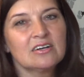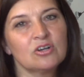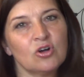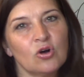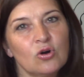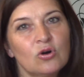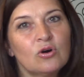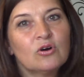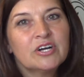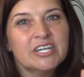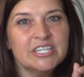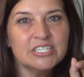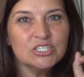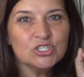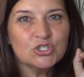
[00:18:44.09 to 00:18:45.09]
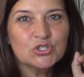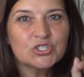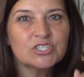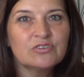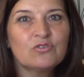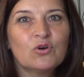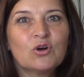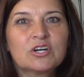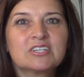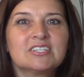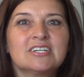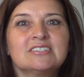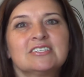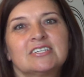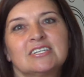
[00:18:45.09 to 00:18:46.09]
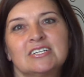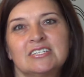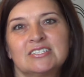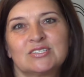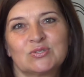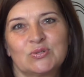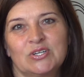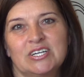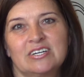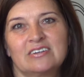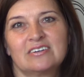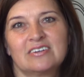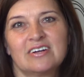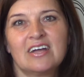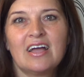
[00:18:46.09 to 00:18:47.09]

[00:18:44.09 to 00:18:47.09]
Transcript: go into the work that he is doing.